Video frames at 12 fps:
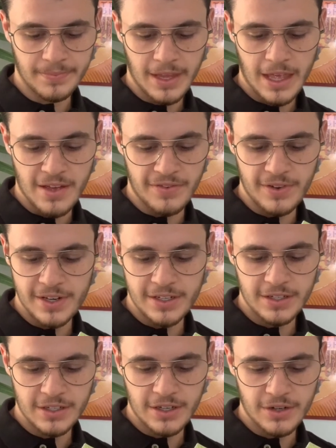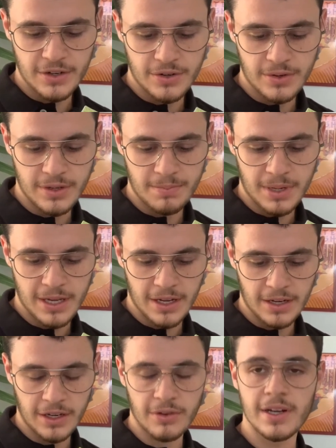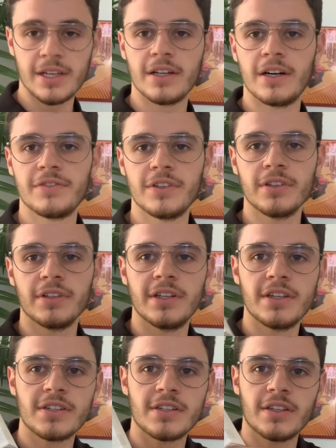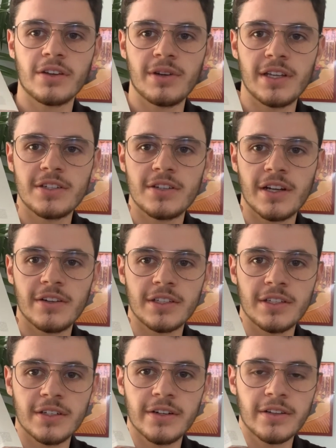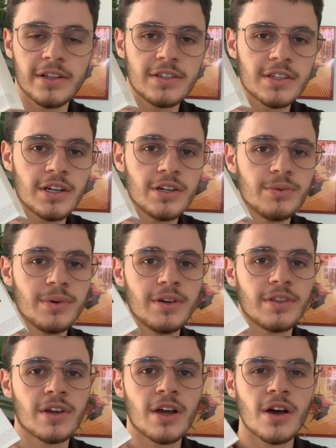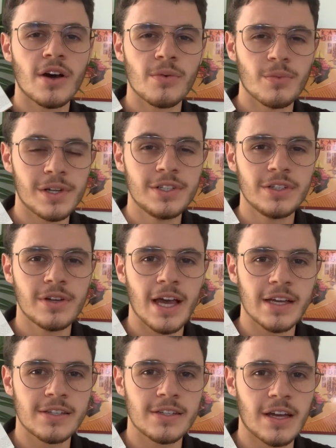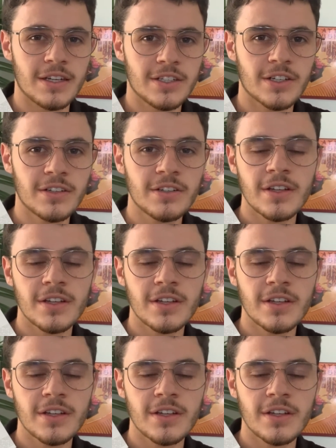if we just go pick an ingredient off the list, the ingredients are down here. Let's go with 1,2-hexanediol.